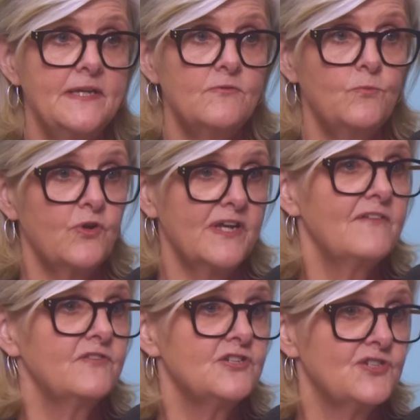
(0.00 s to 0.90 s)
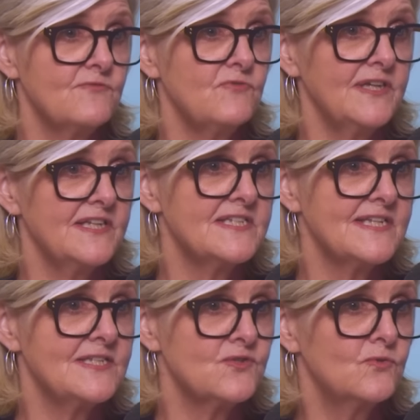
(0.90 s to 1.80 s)
here and what a Governor-General
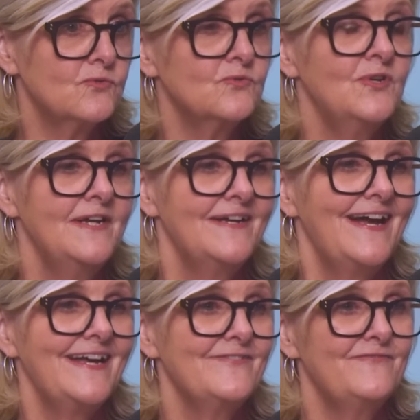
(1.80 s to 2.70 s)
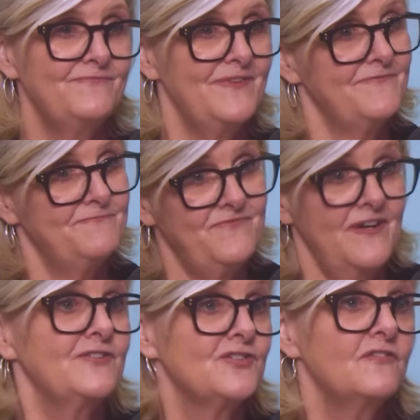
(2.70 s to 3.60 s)
is all a
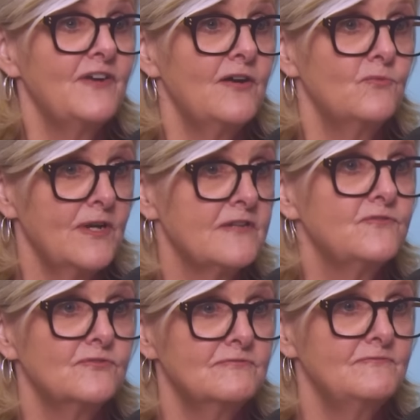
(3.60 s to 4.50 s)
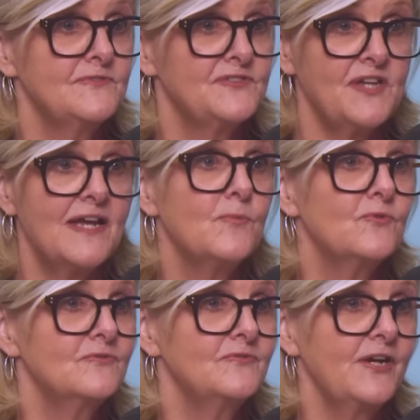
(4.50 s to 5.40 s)
function of our wonderful,
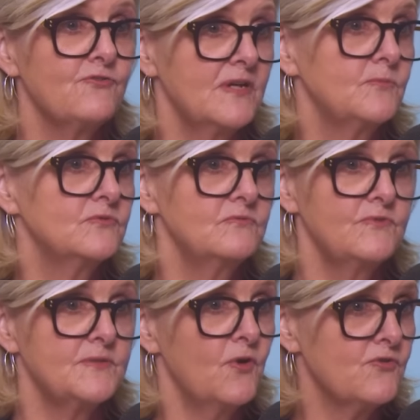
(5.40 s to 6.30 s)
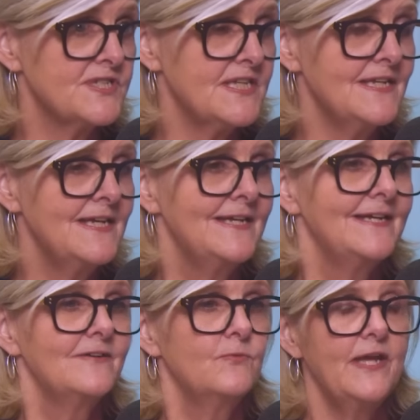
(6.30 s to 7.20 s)
stable, incredible democracy.
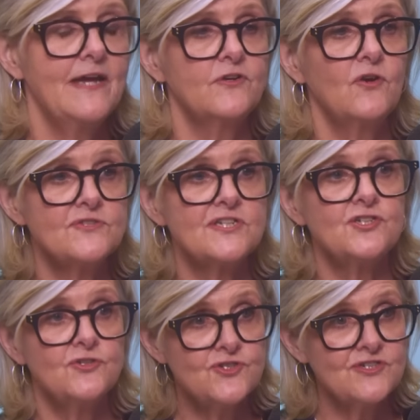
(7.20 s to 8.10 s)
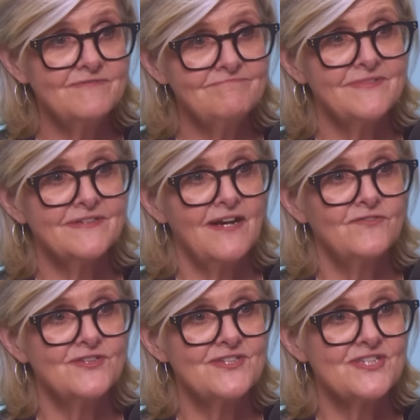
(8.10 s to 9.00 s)
We have a constitution that
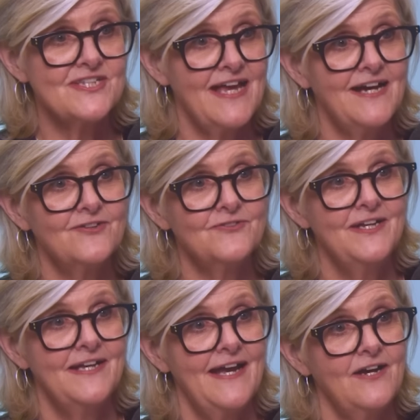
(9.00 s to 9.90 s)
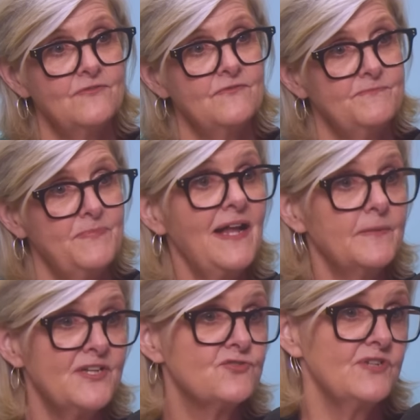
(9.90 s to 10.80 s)
governs how our
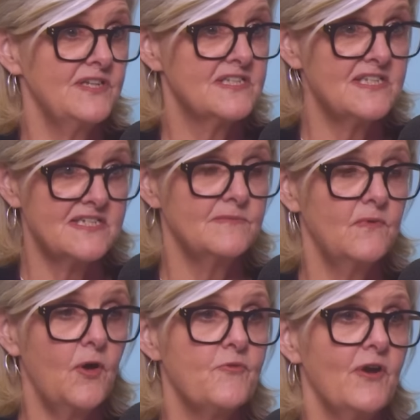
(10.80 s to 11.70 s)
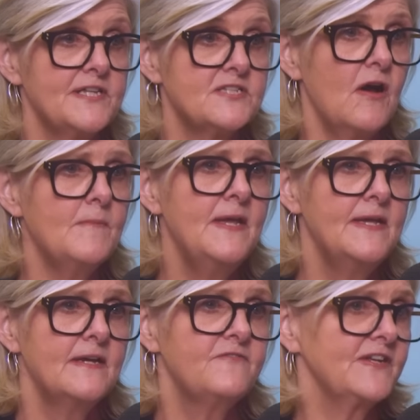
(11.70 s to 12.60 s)
parliamentary system operates. So I'm
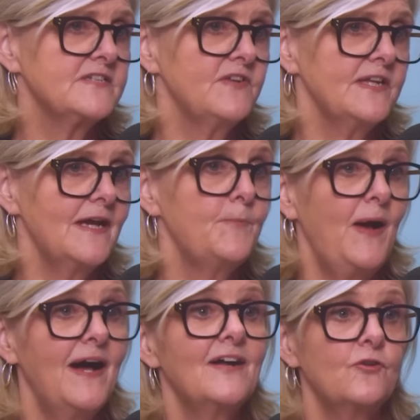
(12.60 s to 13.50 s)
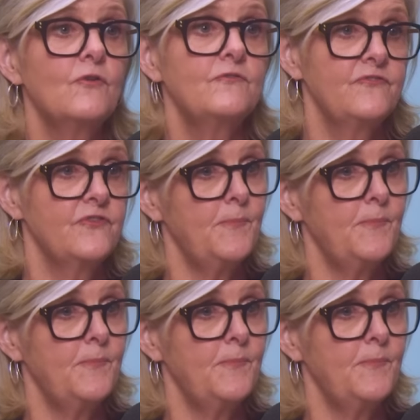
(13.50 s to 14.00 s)
effectively a part of the